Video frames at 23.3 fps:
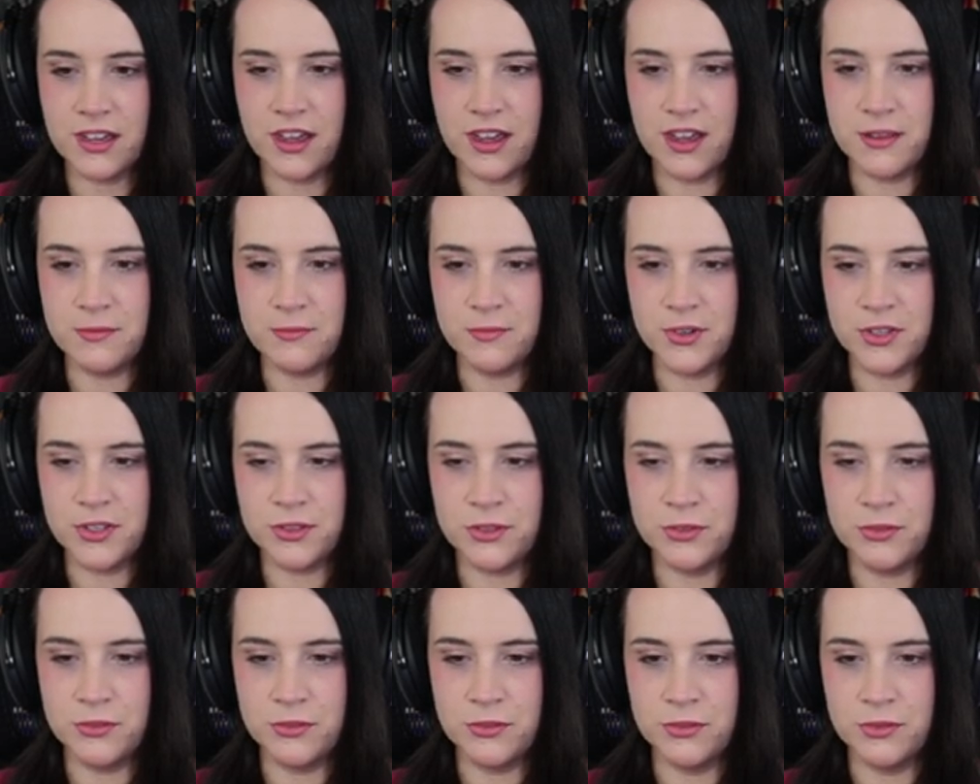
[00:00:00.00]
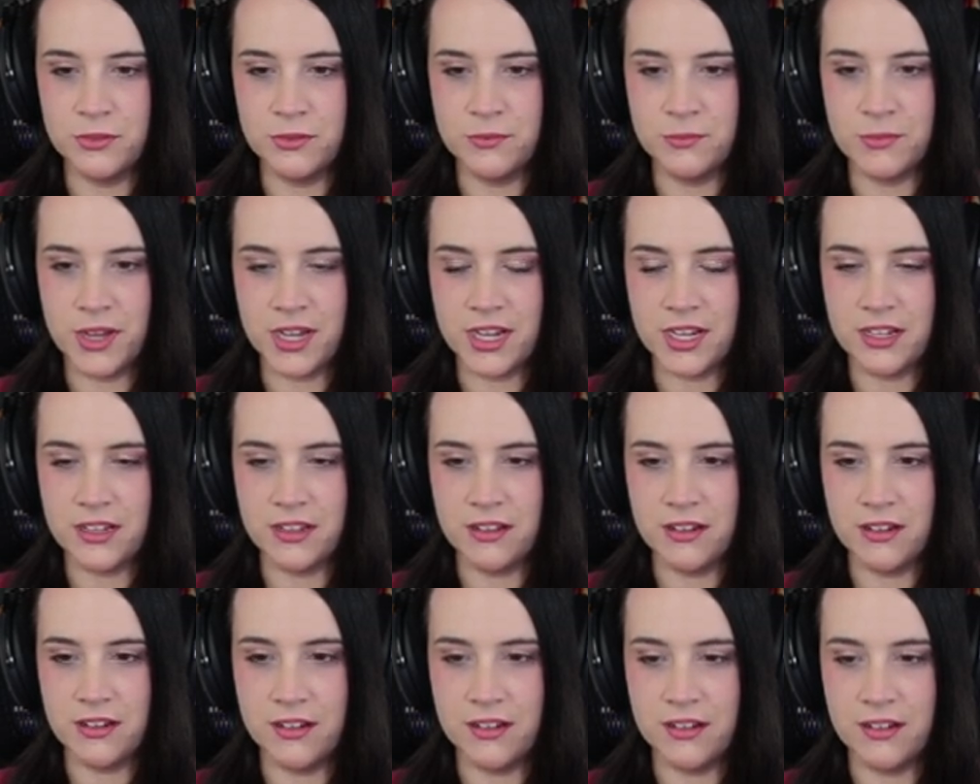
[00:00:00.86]
time with you, my
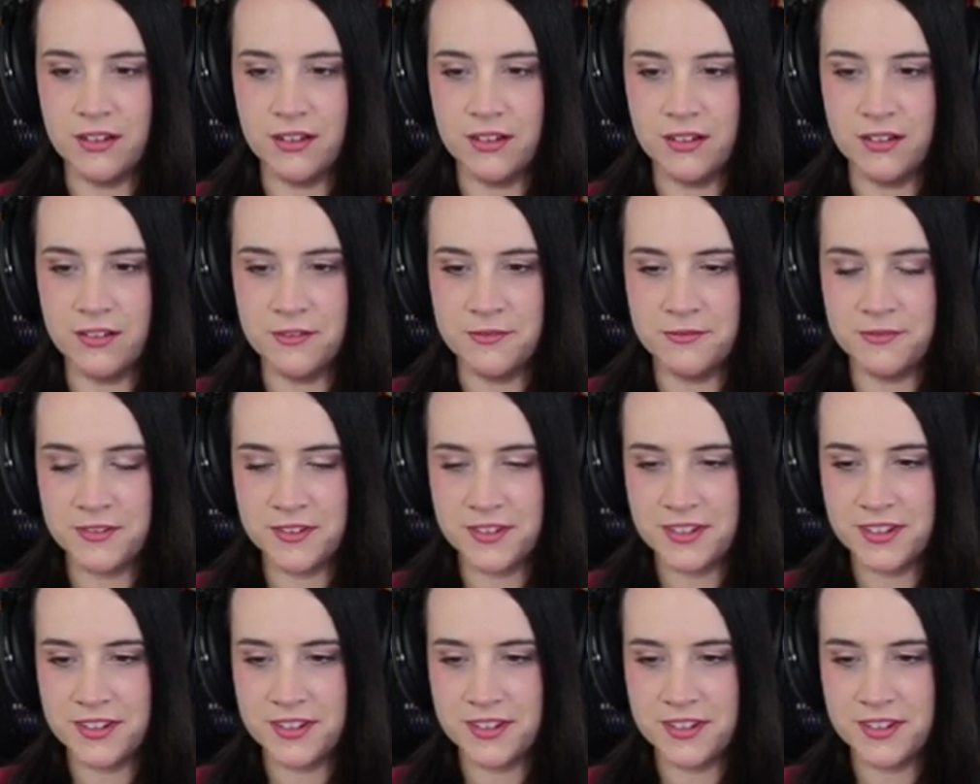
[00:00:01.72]
love.